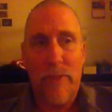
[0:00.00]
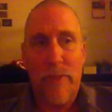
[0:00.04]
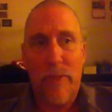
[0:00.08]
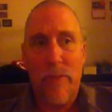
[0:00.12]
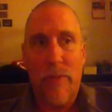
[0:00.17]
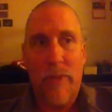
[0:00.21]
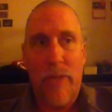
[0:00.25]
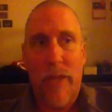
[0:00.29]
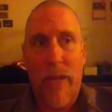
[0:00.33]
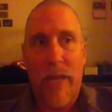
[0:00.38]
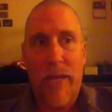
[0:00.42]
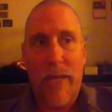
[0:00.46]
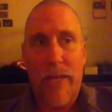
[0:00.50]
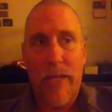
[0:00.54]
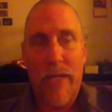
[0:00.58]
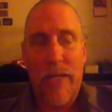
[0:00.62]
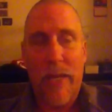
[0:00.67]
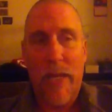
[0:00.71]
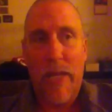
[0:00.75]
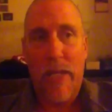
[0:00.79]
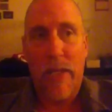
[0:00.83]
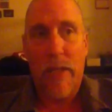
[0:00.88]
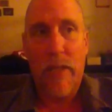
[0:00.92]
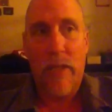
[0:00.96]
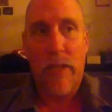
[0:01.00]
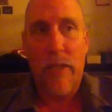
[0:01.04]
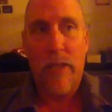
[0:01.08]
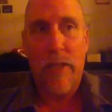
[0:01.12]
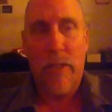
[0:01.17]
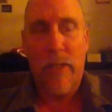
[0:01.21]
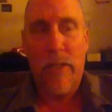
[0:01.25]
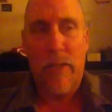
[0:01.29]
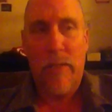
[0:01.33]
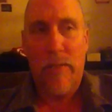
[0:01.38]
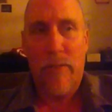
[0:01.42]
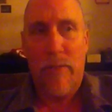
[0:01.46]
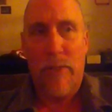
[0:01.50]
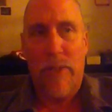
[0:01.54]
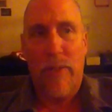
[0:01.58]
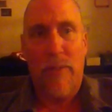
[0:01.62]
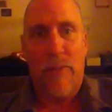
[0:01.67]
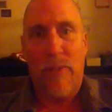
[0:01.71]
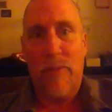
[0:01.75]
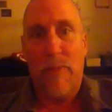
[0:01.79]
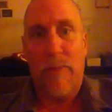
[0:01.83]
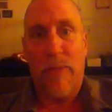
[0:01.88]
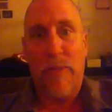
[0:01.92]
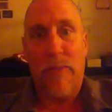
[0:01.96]
you can't get in, but
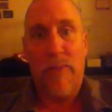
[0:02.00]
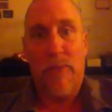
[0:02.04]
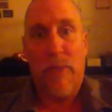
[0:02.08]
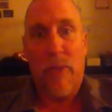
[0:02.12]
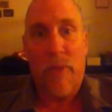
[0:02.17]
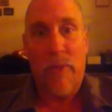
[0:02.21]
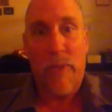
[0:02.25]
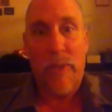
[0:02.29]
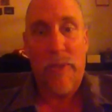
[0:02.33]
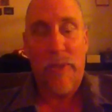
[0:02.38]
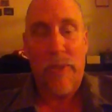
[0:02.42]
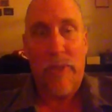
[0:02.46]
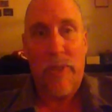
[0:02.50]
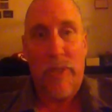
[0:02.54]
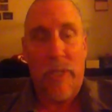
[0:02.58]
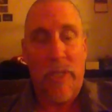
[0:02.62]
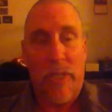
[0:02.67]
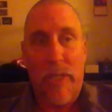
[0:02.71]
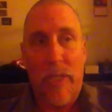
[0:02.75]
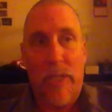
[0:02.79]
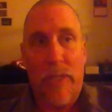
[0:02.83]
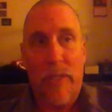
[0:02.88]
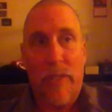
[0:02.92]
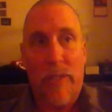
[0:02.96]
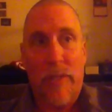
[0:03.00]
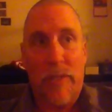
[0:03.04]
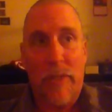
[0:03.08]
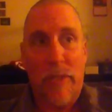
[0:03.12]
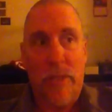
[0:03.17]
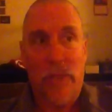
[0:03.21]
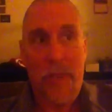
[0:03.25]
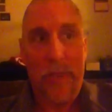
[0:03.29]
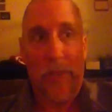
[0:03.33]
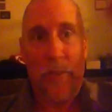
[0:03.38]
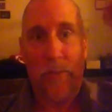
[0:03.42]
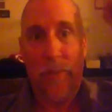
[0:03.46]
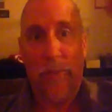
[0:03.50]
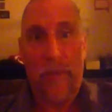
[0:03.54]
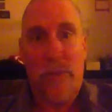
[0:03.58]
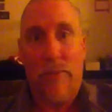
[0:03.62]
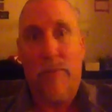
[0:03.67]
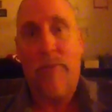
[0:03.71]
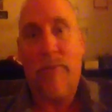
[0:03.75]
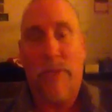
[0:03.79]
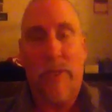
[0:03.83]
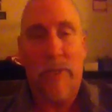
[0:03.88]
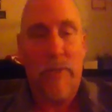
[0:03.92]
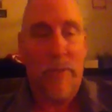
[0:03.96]
it would be so easy to get in. All you had to do was
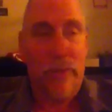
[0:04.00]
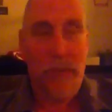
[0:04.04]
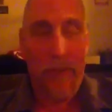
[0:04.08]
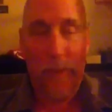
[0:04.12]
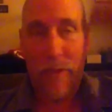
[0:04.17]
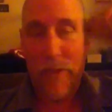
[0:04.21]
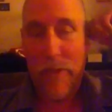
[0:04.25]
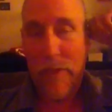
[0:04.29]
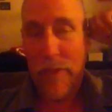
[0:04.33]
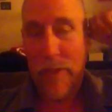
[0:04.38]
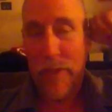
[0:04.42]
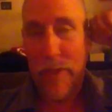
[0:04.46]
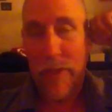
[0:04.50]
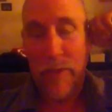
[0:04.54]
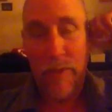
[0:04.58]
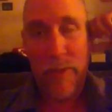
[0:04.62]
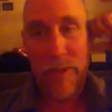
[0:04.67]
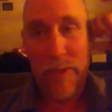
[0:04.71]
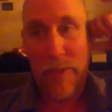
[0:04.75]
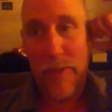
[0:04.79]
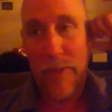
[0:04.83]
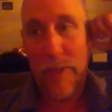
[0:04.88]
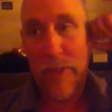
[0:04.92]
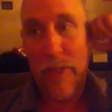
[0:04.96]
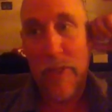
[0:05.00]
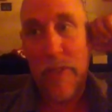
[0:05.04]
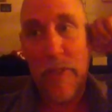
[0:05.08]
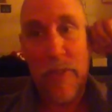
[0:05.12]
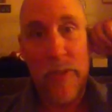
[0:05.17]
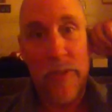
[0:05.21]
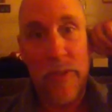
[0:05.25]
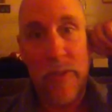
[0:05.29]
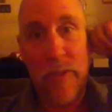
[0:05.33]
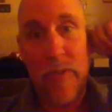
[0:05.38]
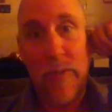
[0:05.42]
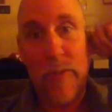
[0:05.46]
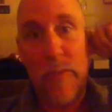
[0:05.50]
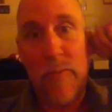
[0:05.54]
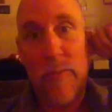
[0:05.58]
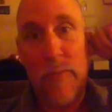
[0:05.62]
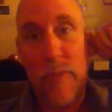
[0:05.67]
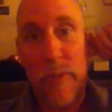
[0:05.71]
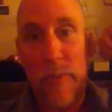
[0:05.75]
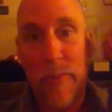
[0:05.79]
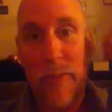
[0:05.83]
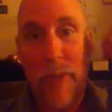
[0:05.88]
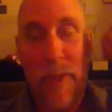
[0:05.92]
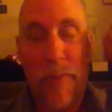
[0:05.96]
you know I was 10 years old,
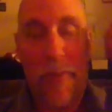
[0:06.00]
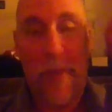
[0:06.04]
put my